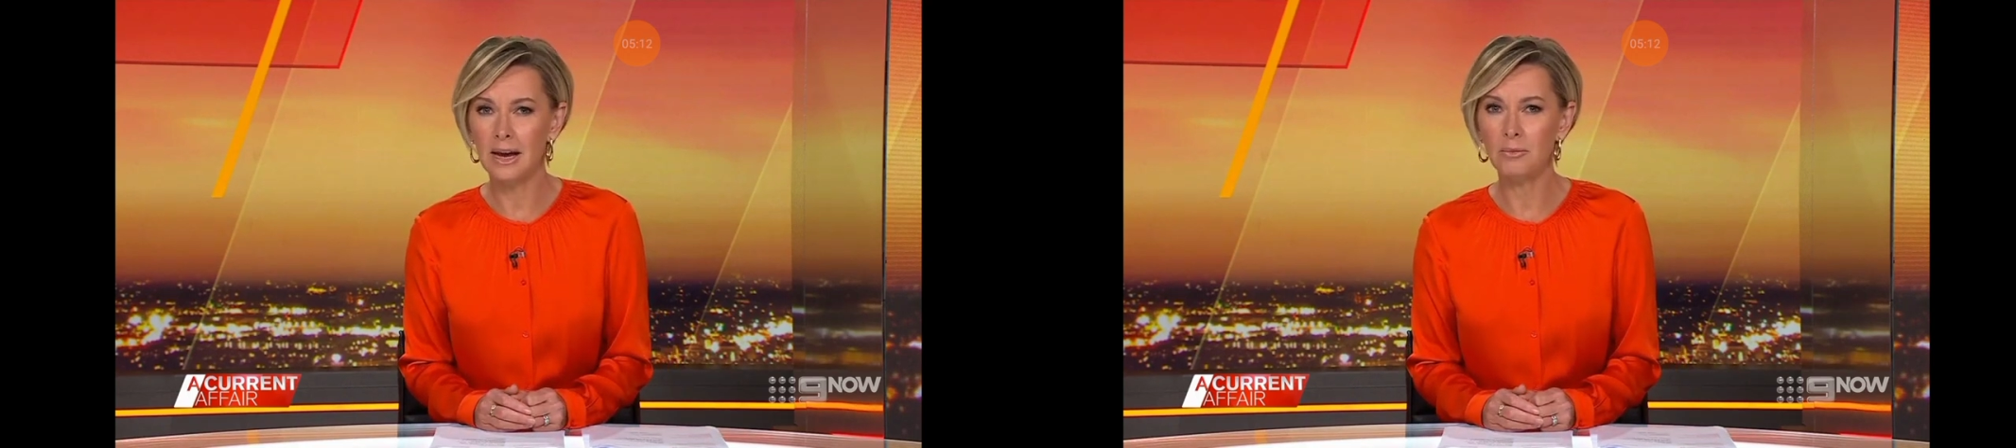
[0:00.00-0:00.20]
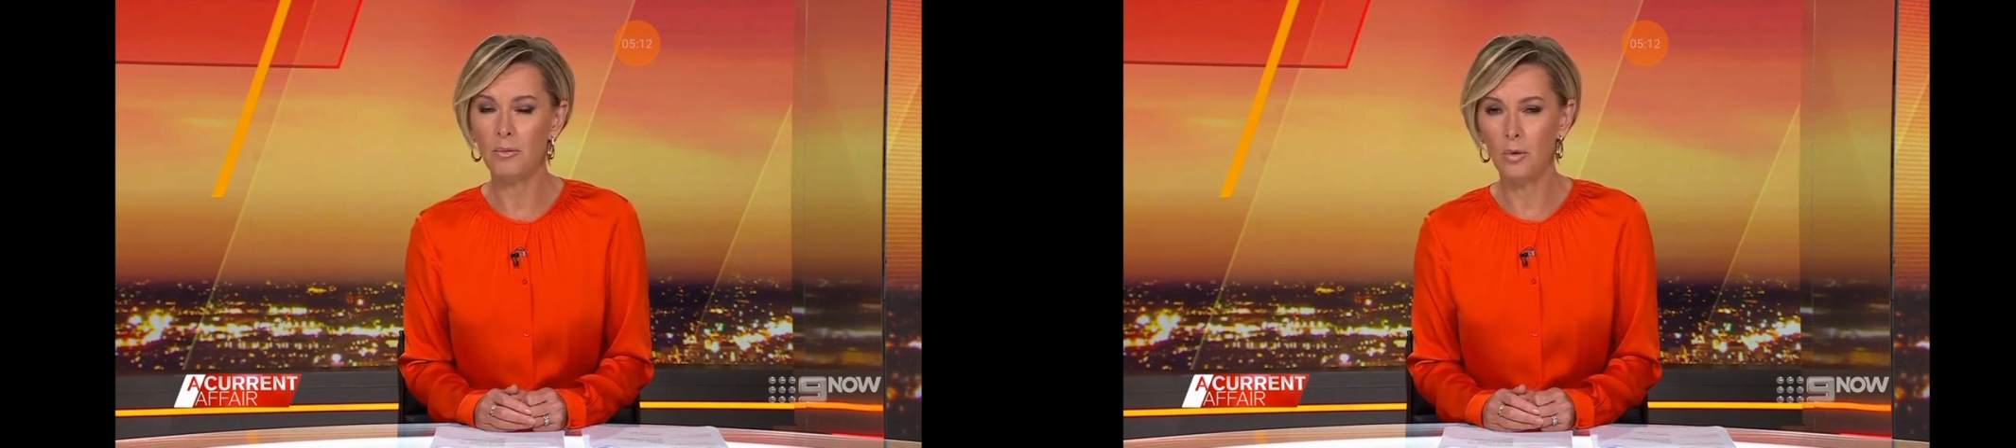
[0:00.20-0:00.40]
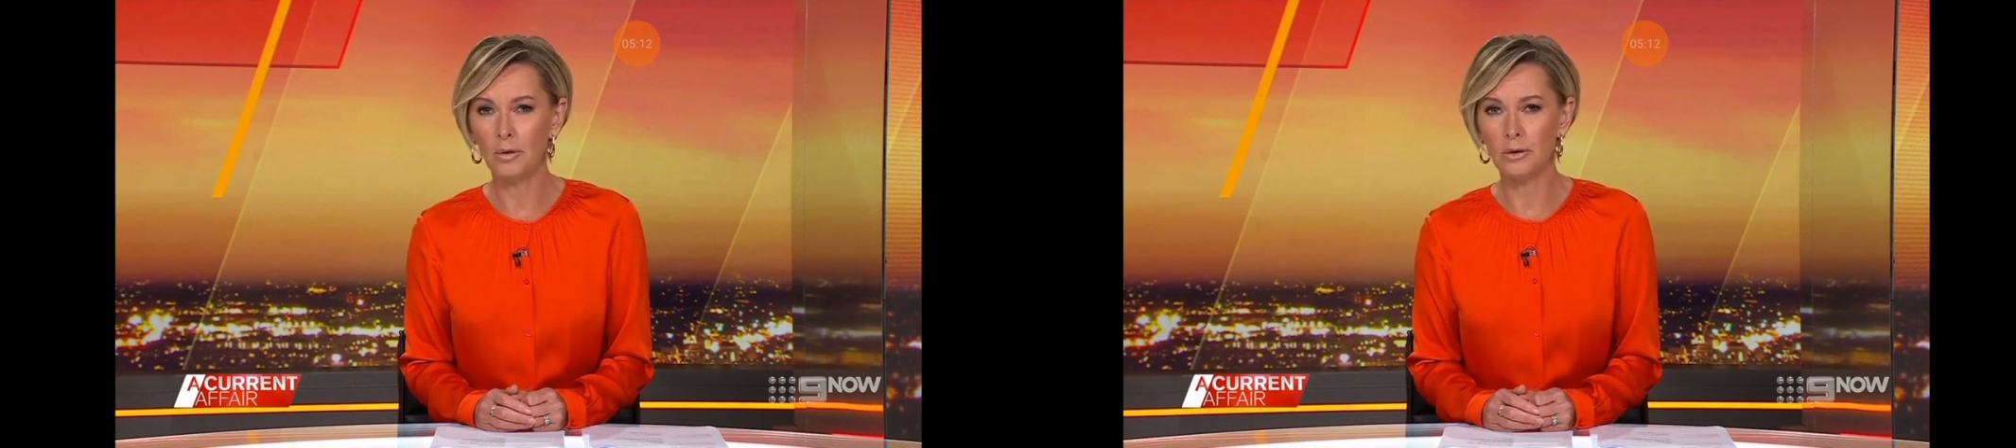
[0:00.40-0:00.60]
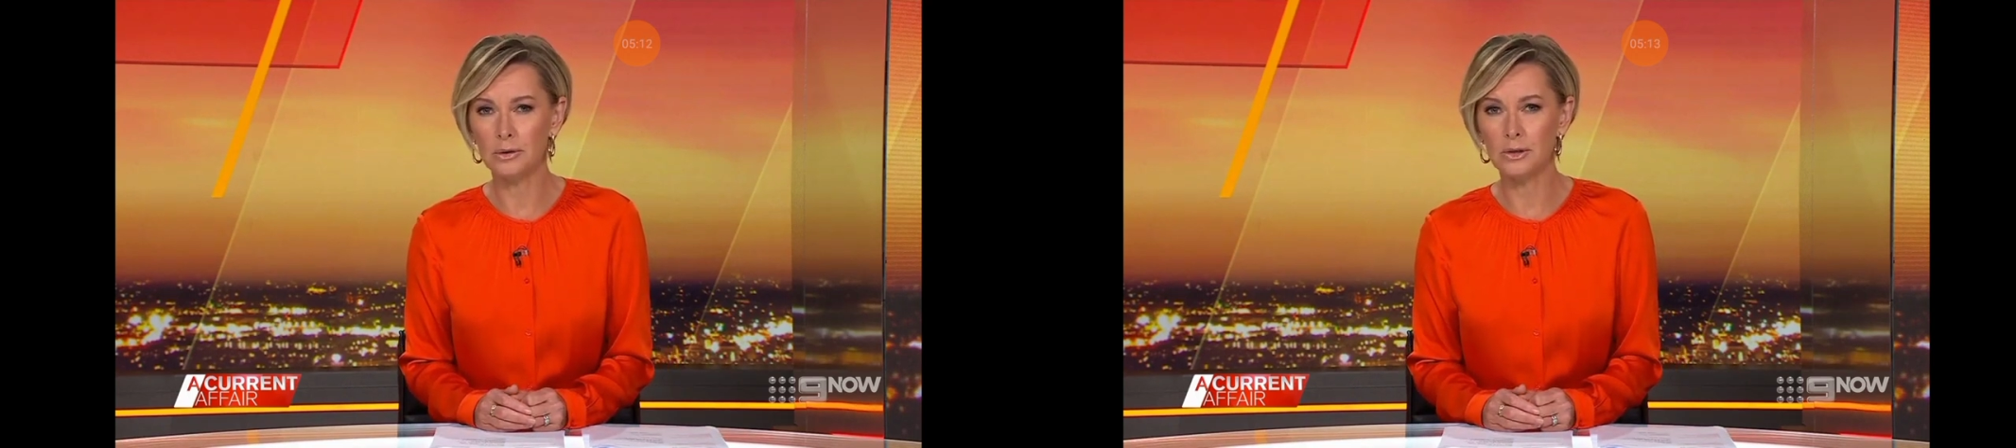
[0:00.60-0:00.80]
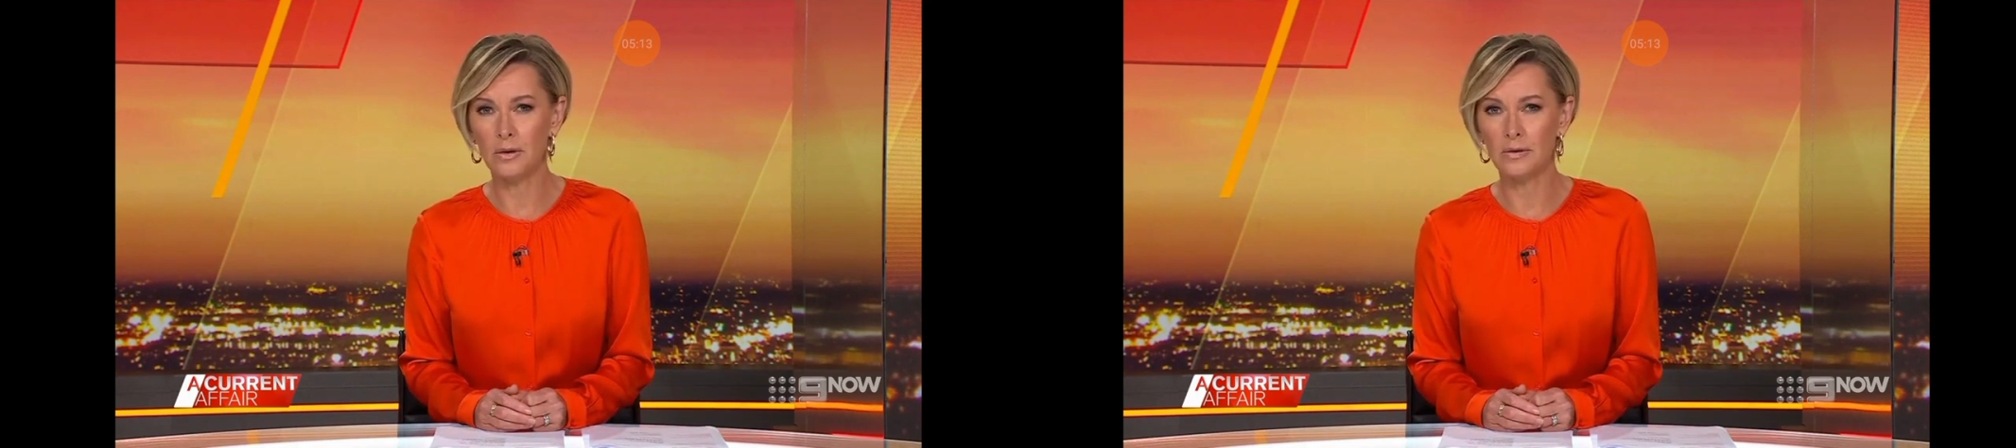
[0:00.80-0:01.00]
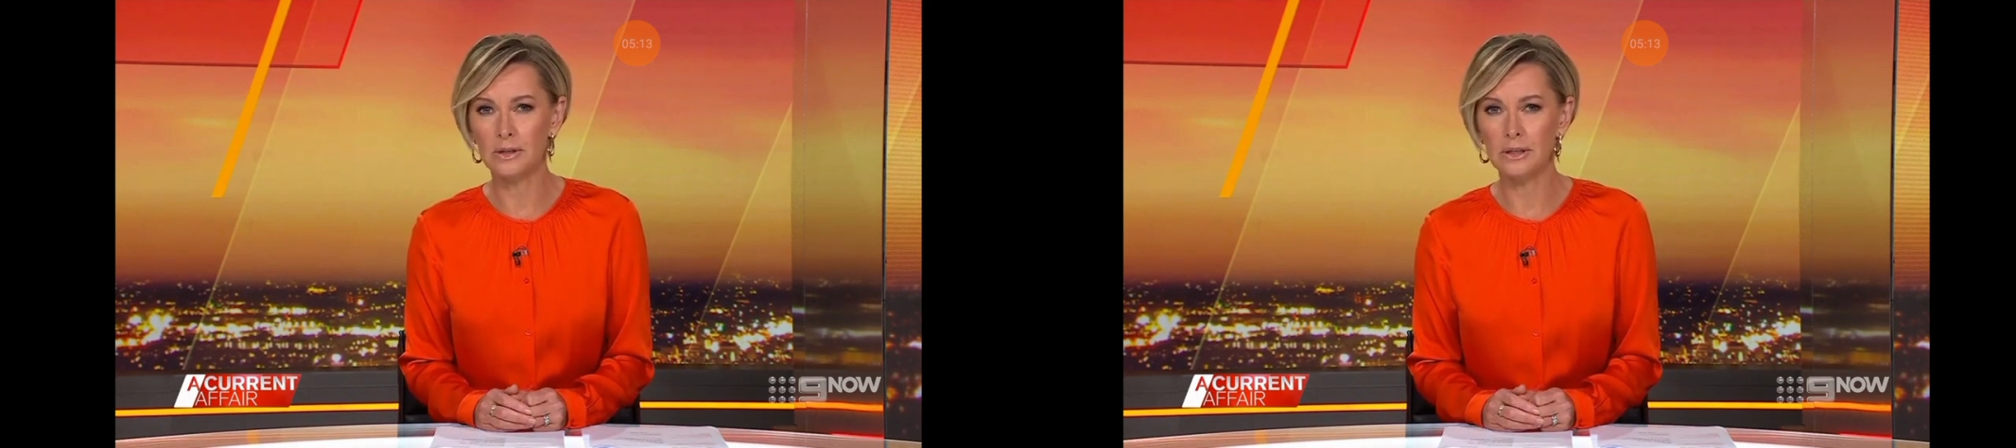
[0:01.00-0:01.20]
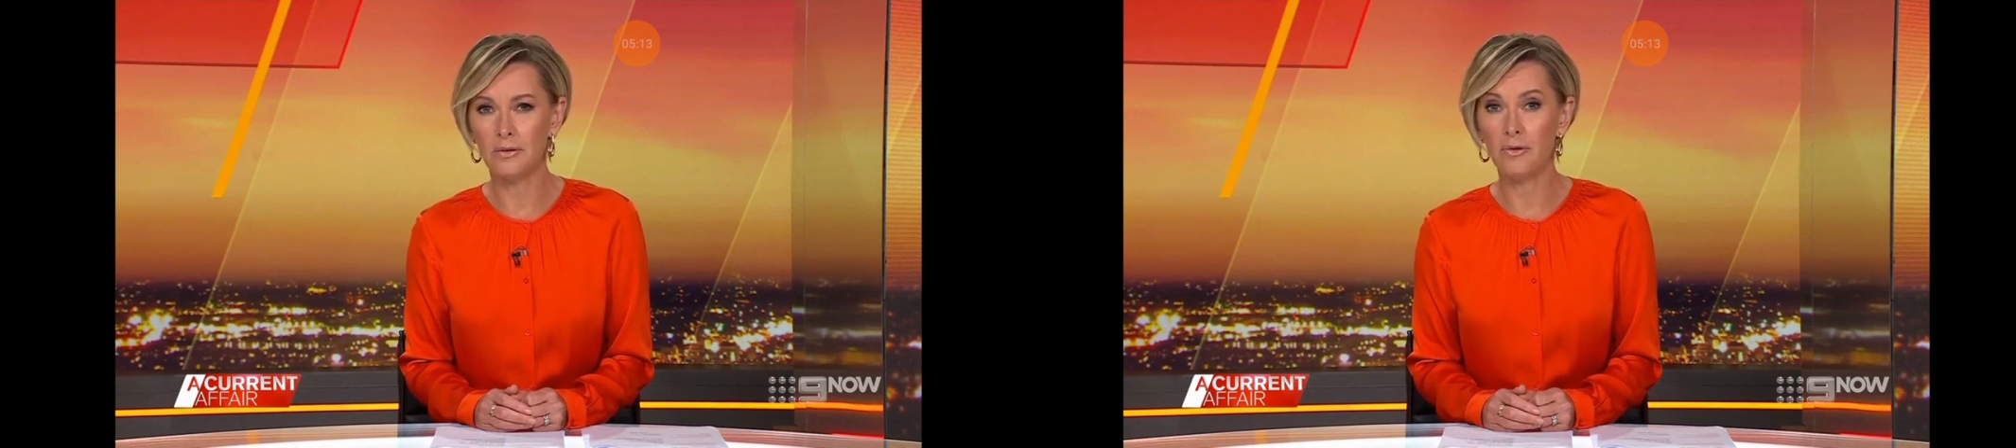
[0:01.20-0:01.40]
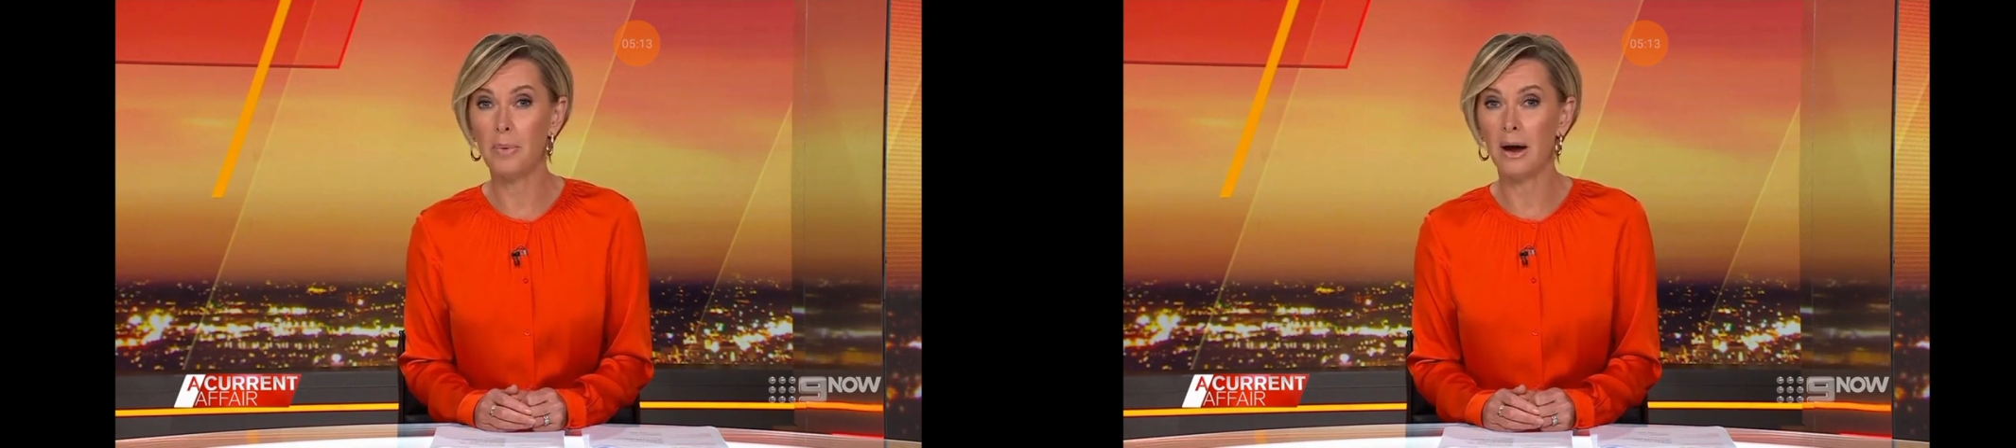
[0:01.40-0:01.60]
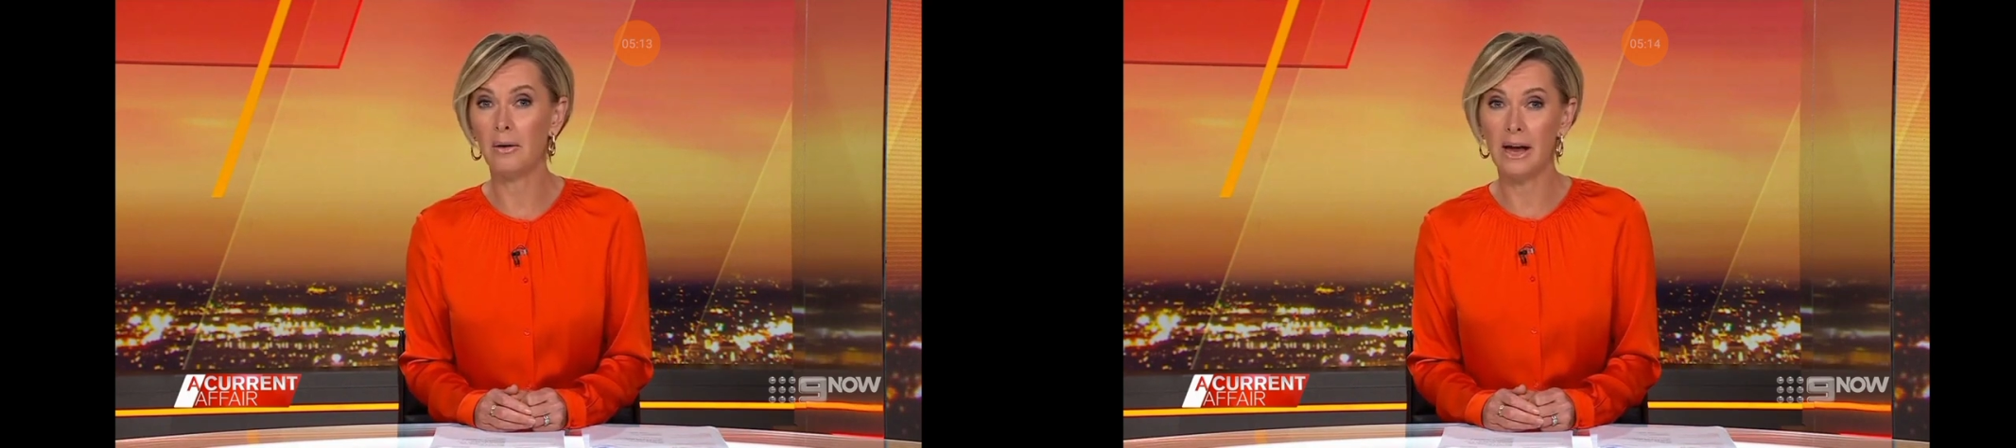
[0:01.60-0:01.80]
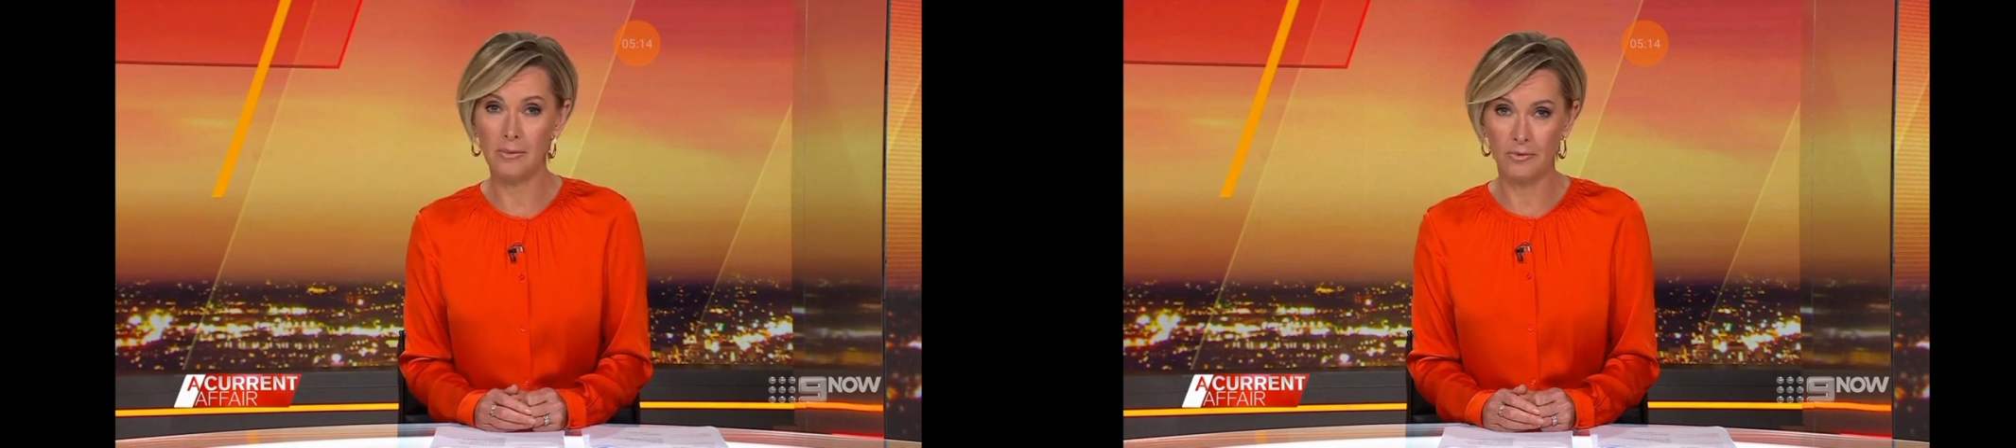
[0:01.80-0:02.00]
service for Barry
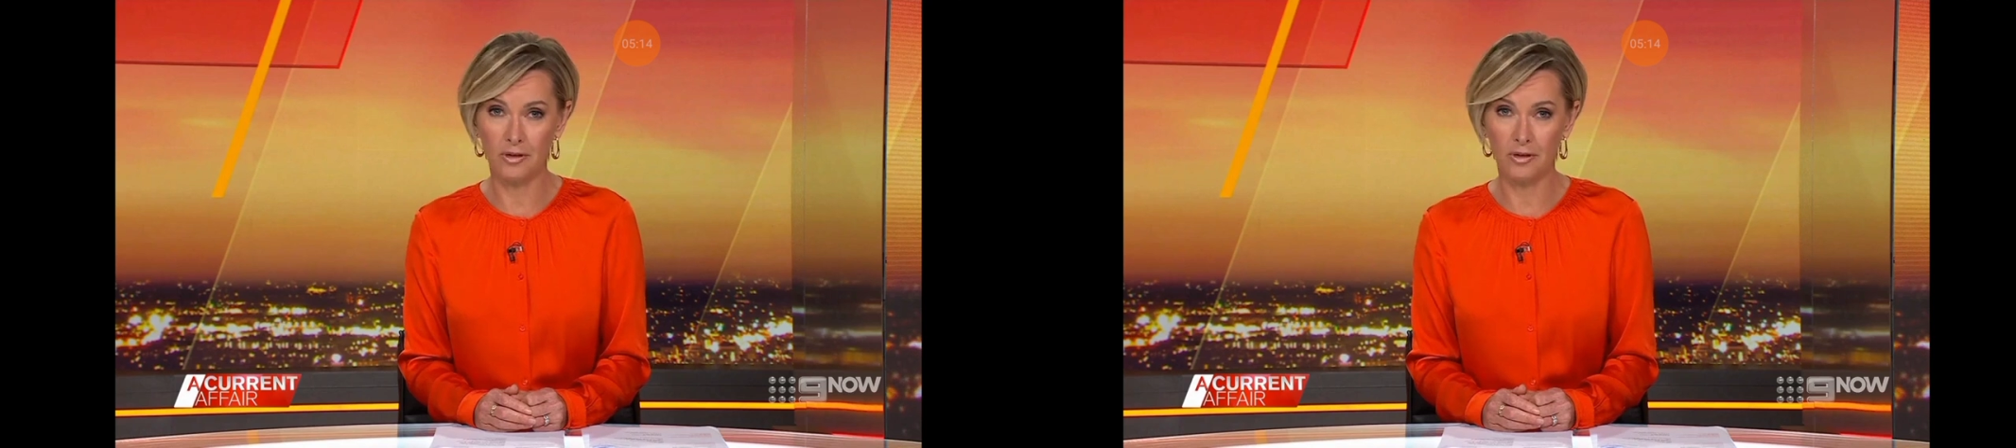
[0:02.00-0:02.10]
Humphries.